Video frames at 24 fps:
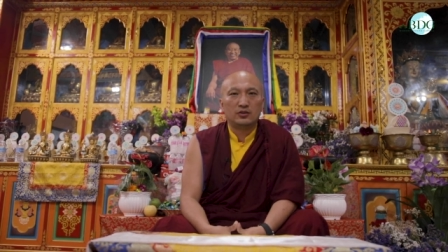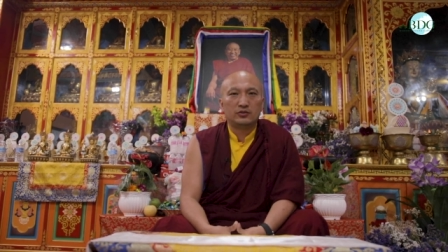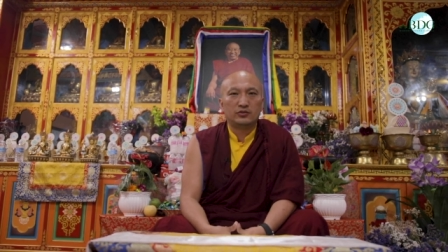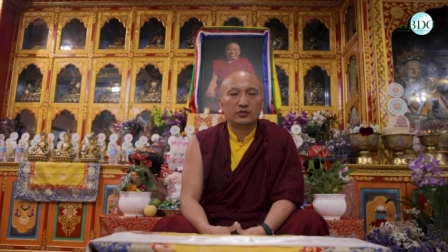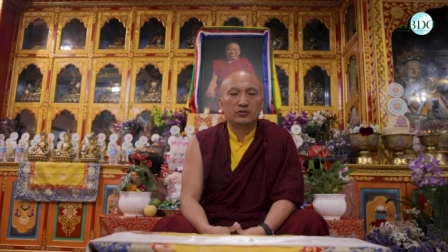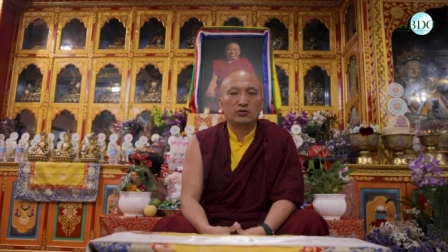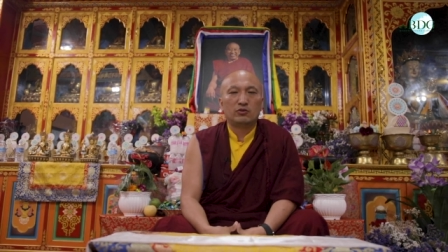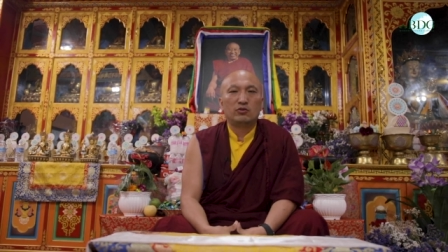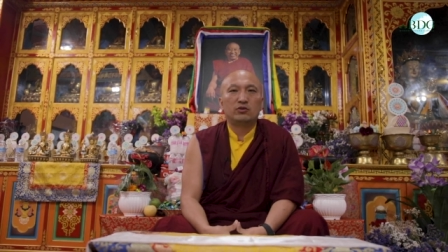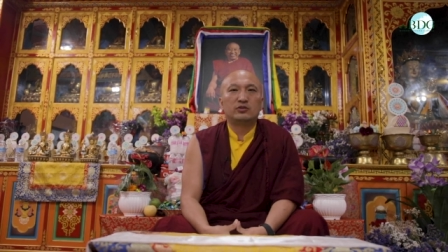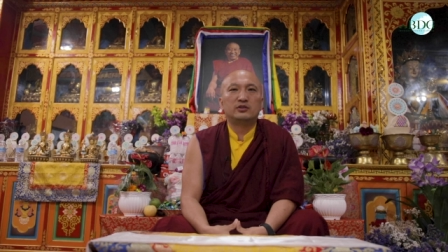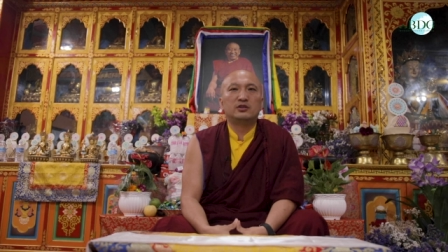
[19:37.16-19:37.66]

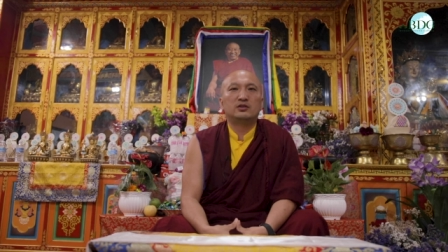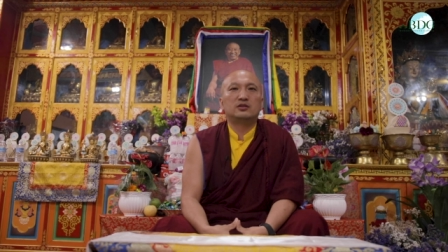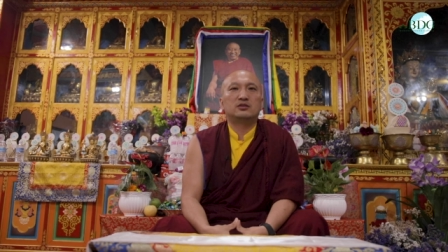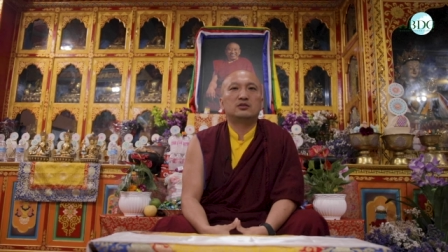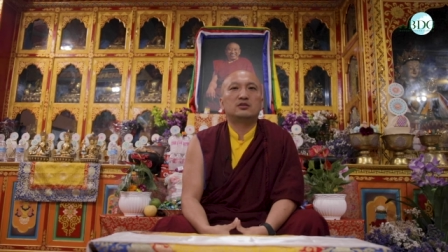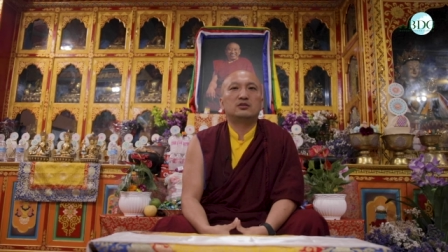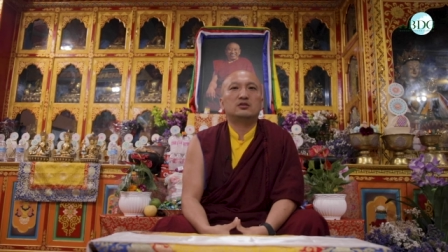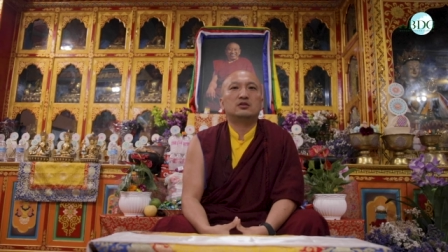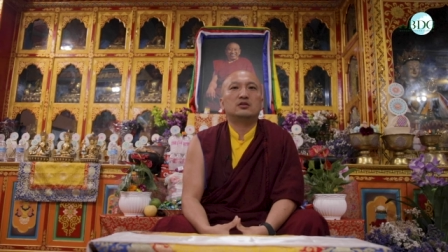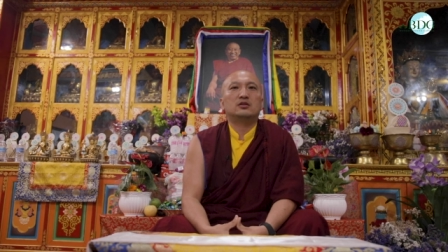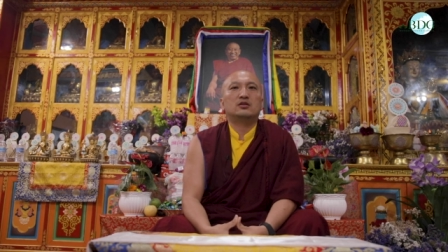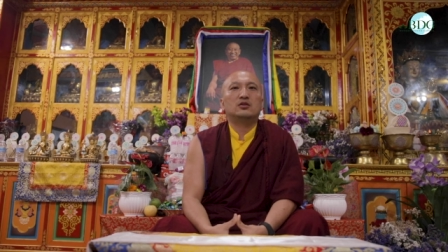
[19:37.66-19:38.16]

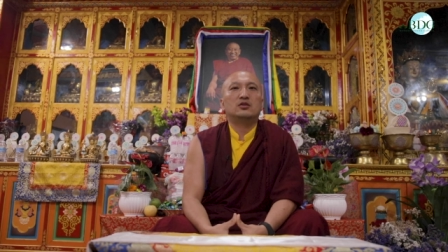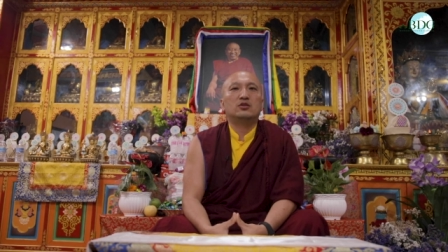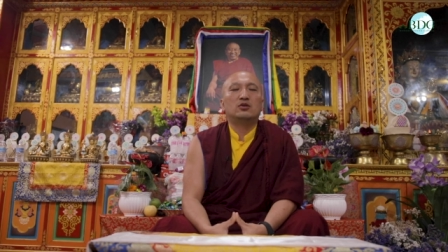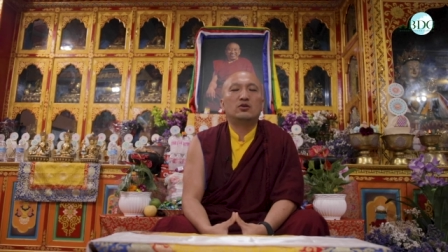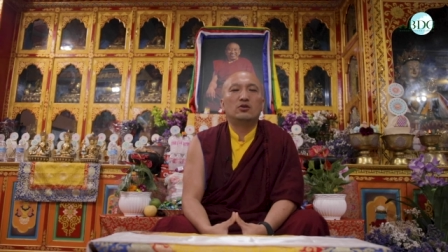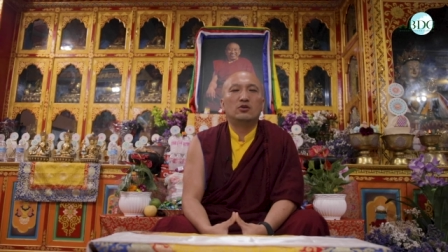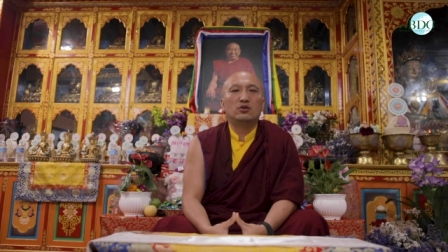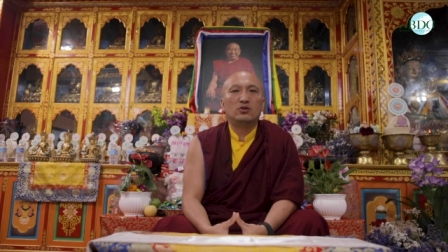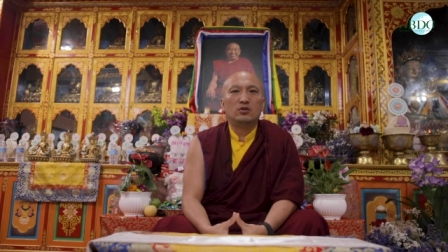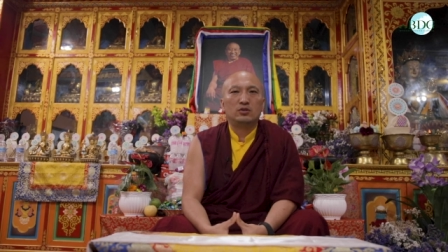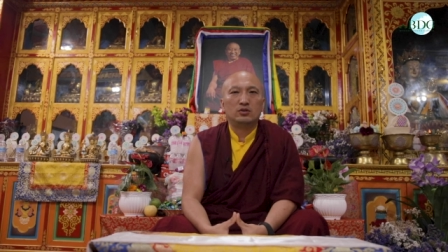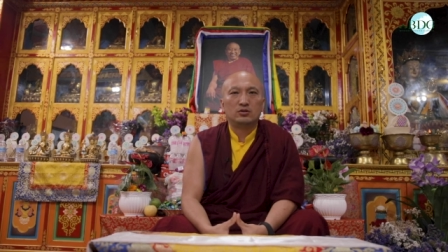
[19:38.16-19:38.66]
recordings
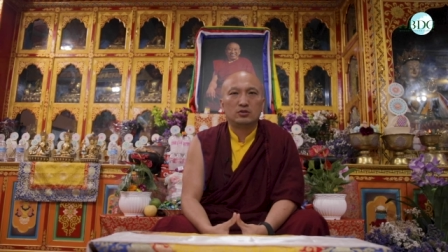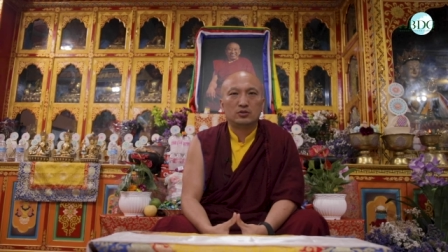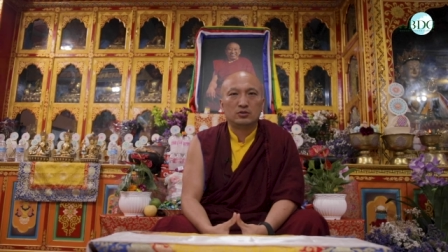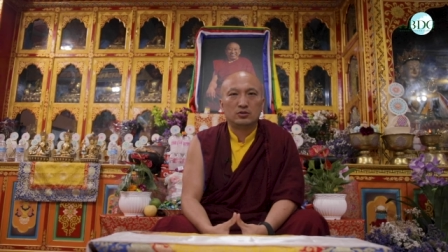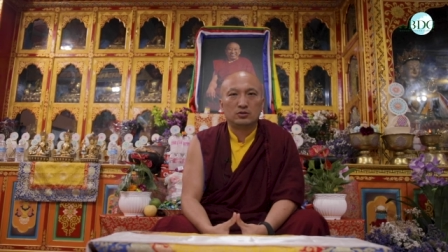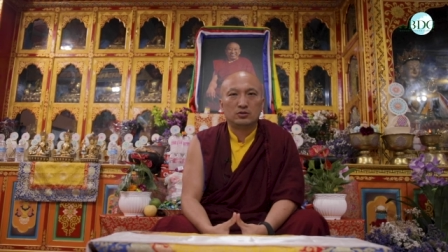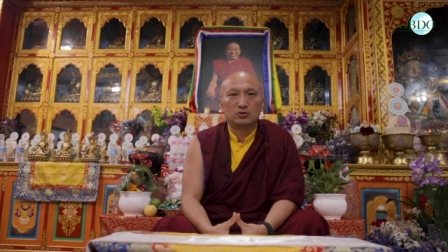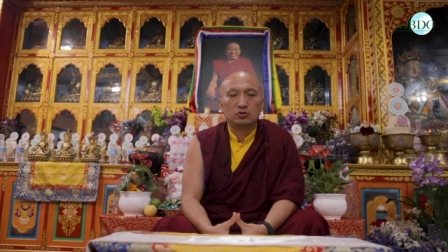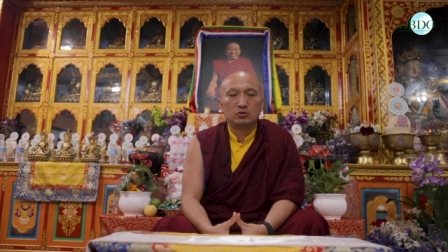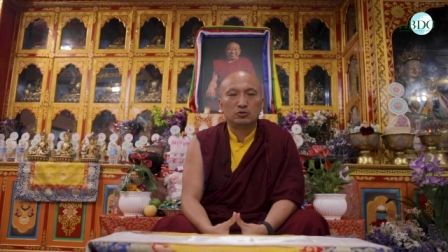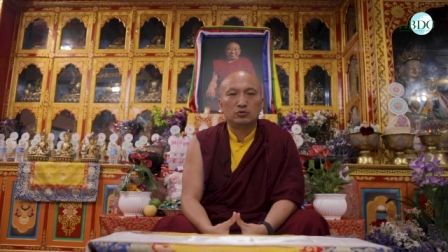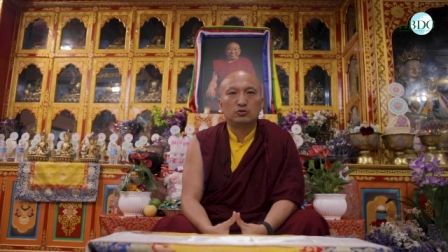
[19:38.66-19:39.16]
on
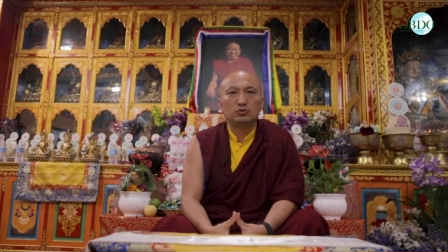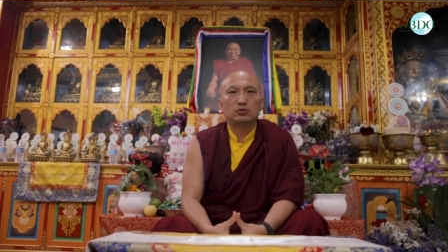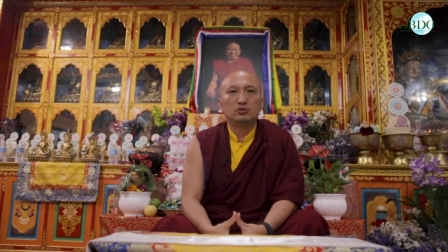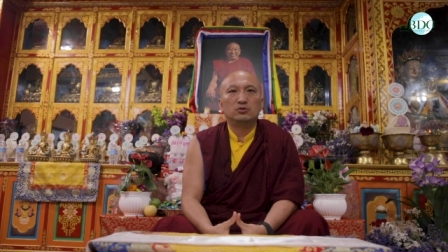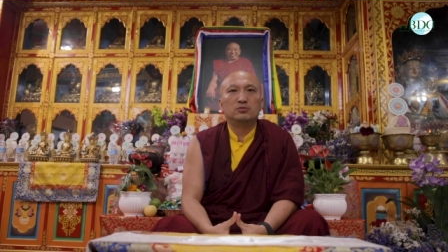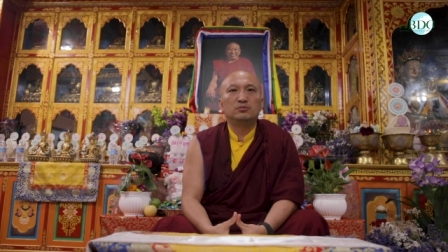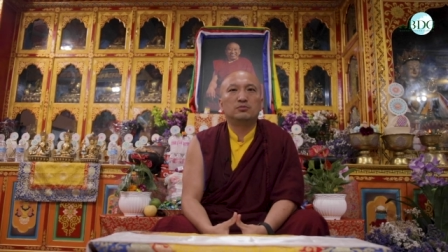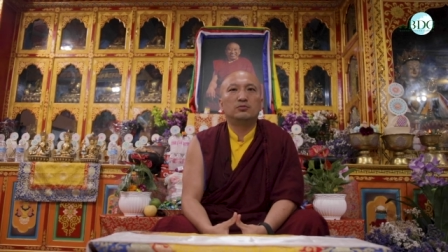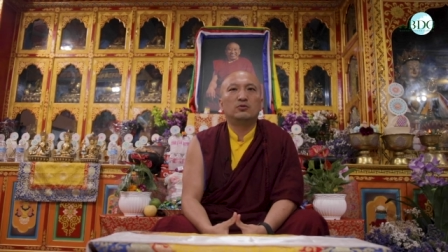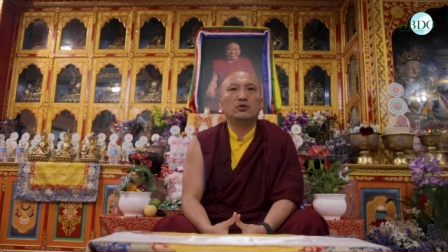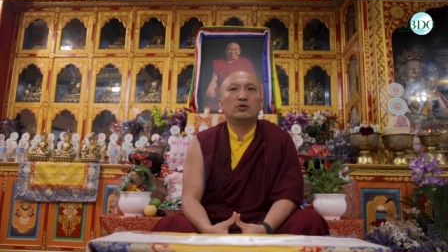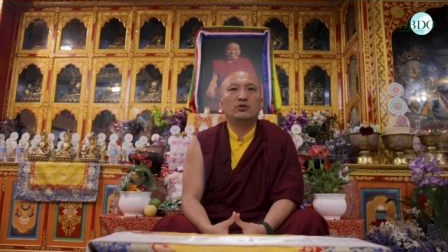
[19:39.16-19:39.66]
YouTube,